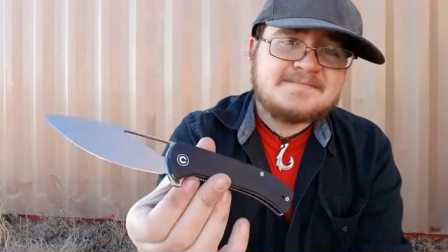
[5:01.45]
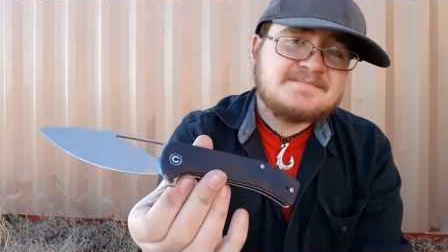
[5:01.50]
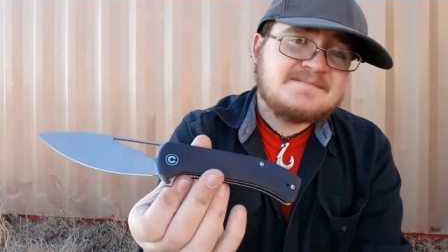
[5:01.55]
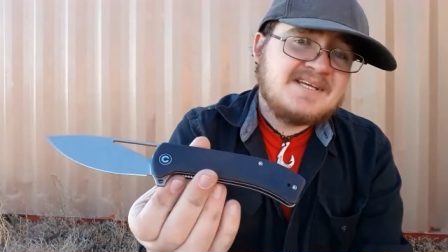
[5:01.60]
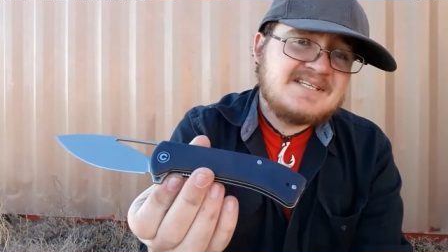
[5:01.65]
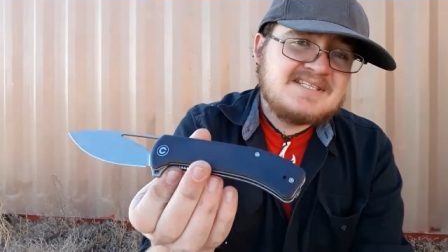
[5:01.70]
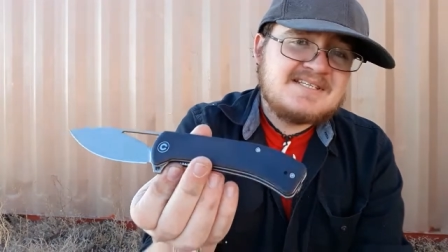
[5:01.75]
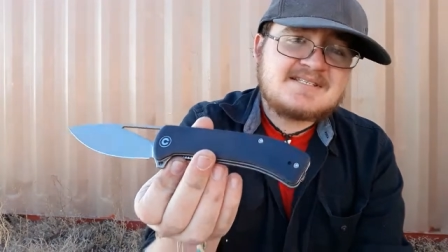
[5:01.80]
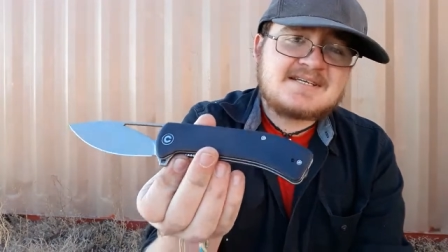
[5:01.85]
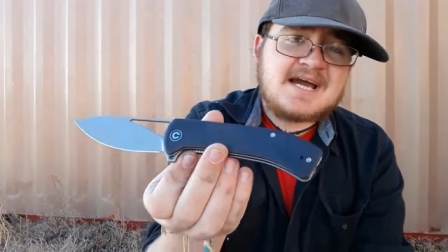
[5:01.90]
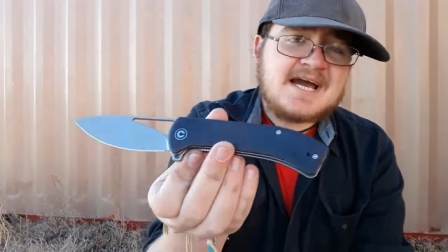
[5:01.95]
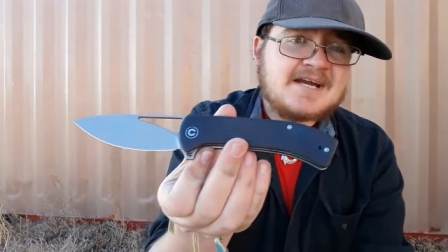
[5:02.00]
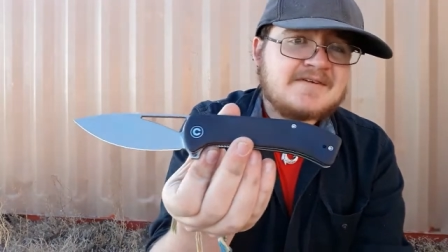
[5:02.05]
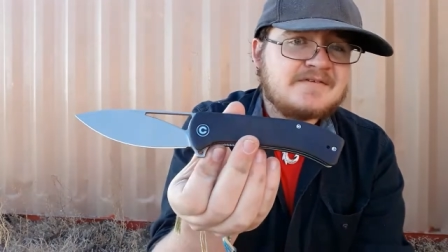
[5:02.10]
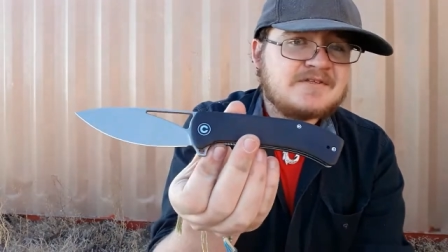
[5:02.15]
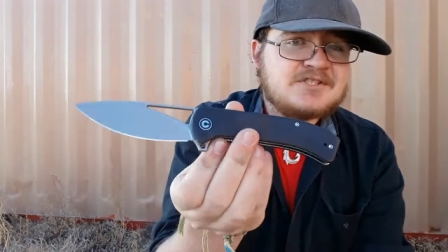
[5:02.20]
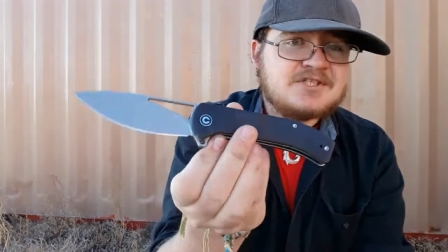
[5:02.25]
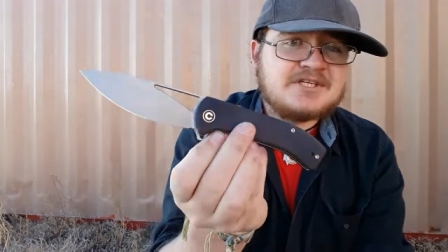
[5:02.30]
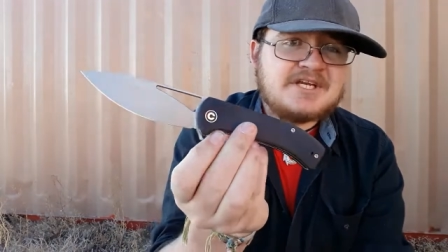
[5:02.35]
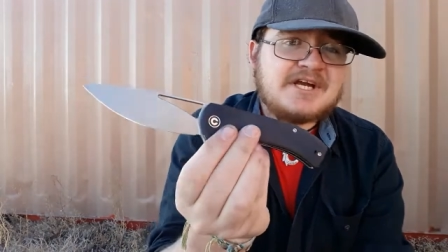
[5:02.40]
this is kind of
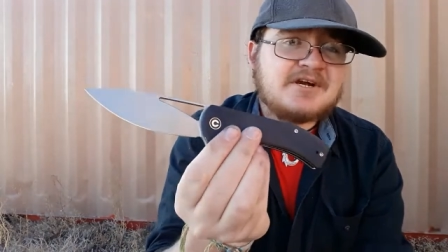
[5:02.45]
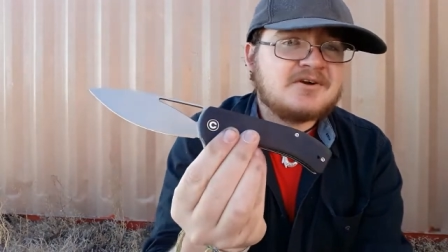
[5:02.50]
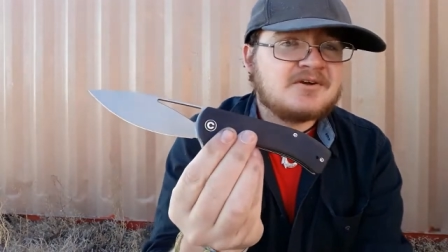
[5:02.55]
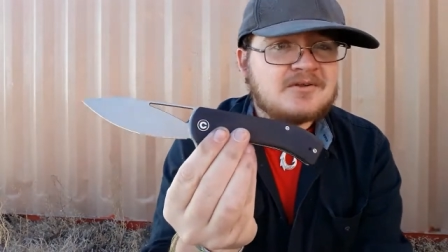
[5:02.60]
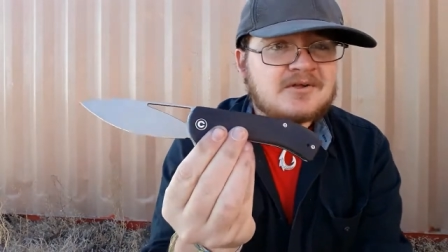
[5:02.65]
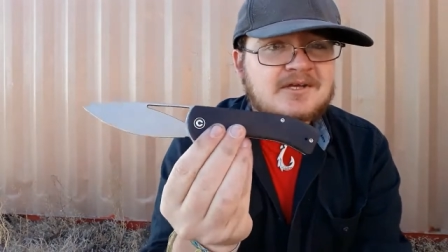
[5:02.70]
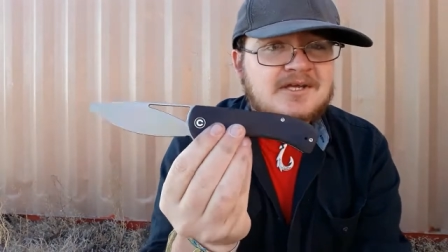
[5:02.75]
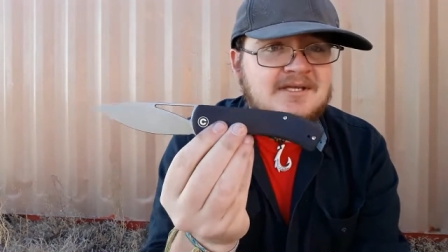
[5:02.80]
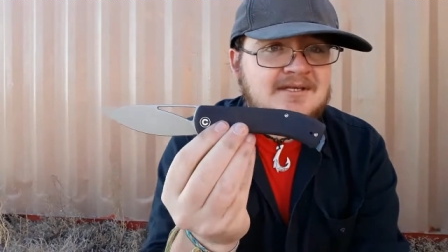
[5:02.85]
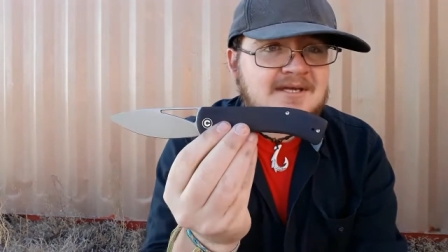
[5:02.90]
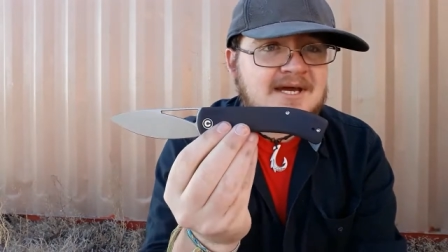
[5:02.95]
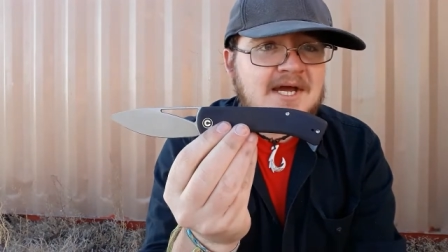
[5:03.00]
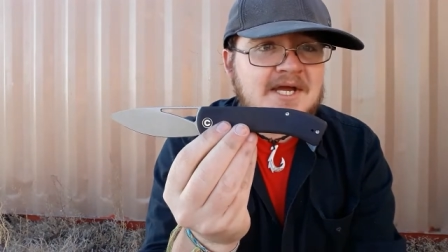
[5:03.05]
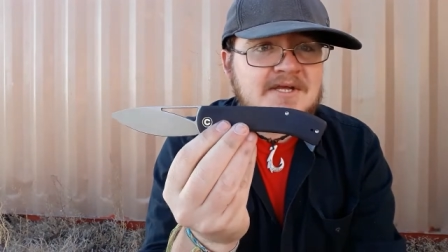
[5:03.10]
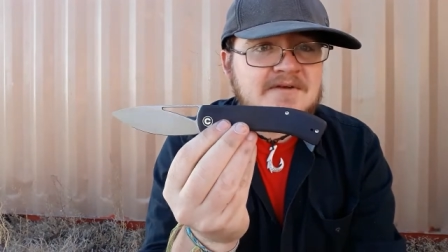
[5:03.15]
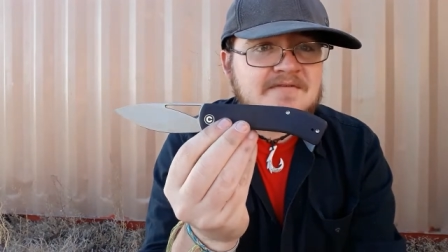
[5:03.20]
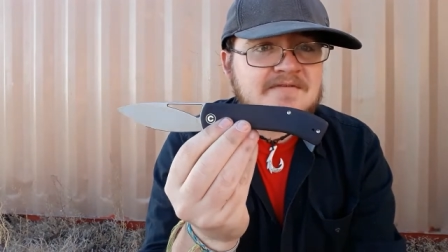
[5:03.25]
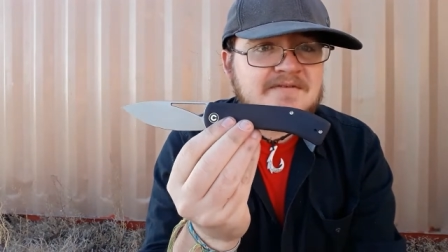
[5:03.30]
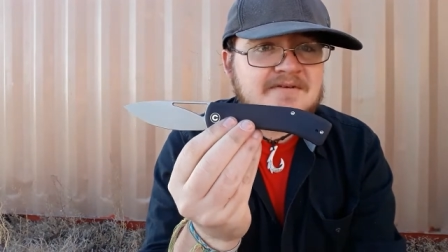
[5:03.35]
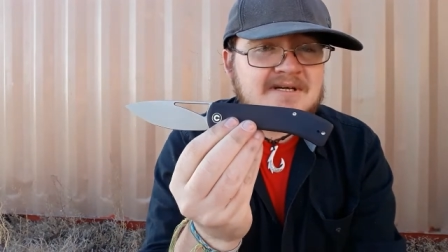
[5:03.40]
a generic looking
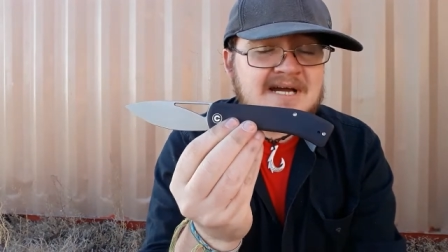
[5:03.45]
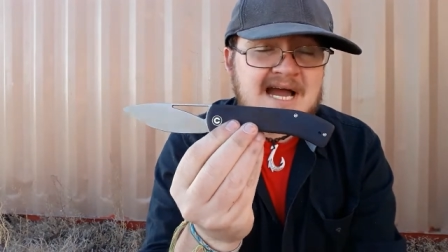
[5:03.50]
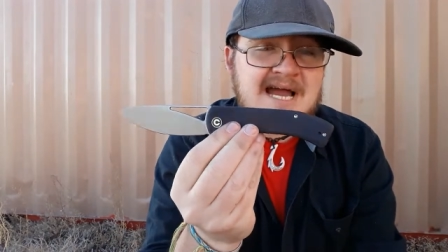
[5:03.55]
knife.